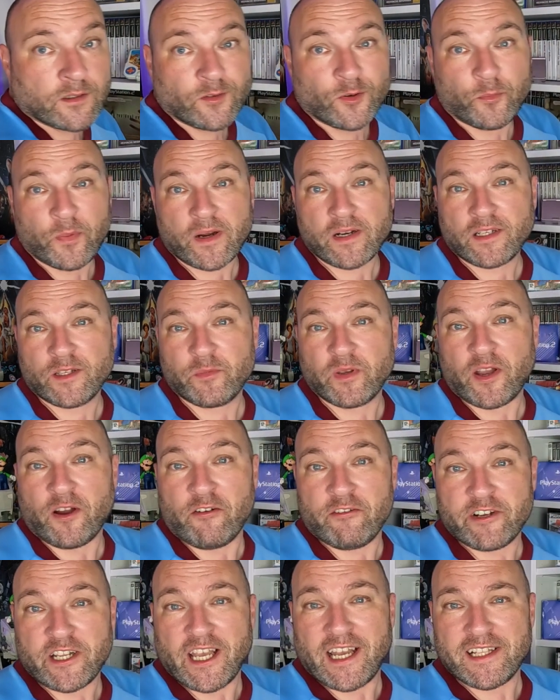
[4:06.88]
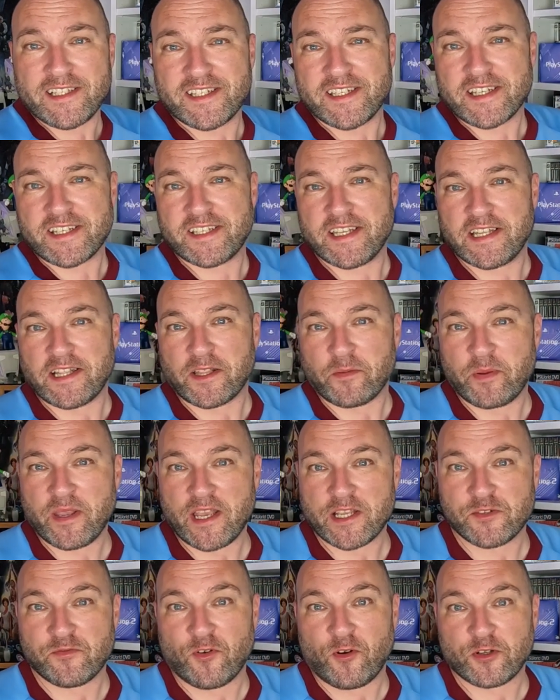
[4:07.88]
Well, apparently we already had 16 on the
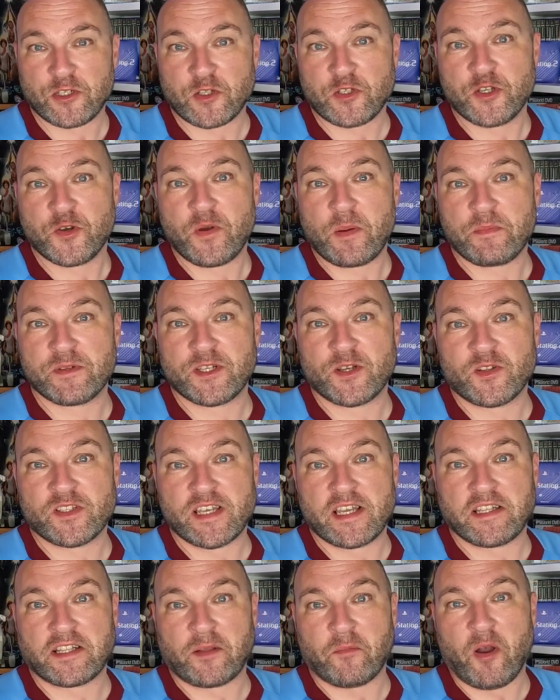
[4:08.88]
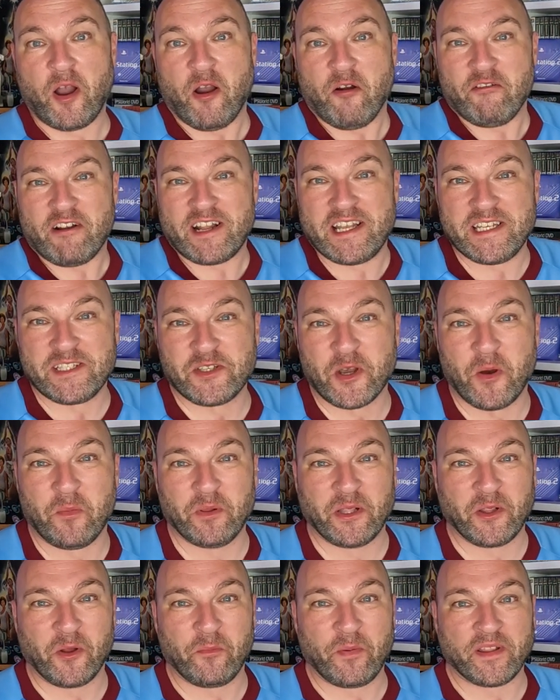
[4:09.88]
PS4, so 2 episodes in and I'm already
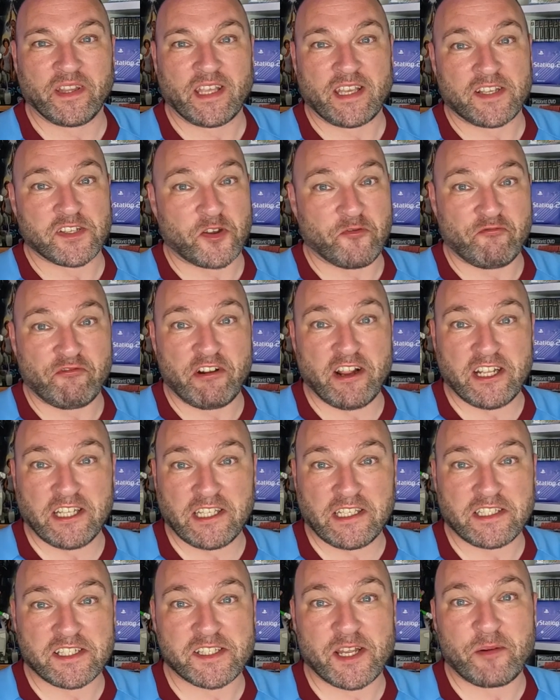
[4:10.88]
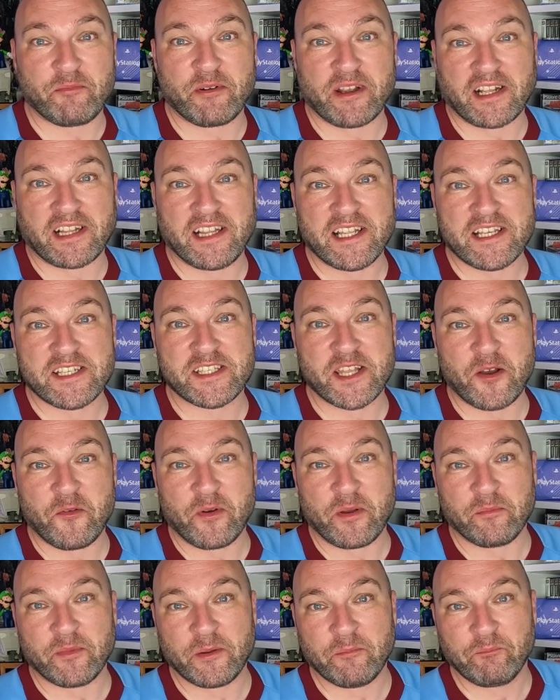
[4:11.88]
doubling up on things. I really need to start bringing a list out
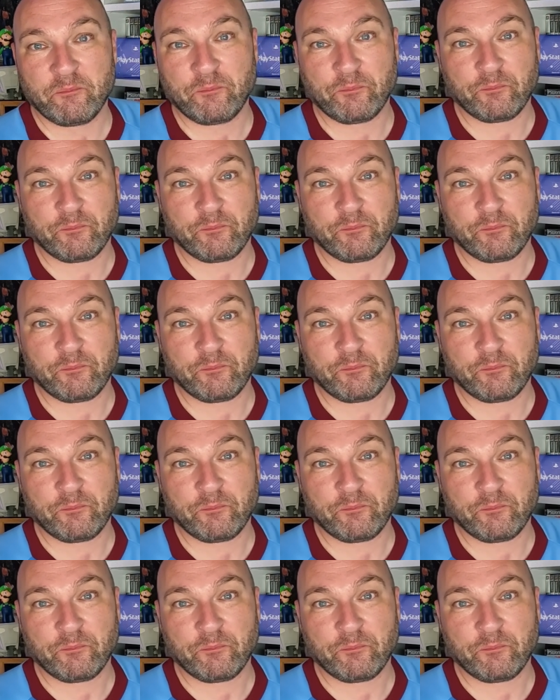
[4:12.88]
with me.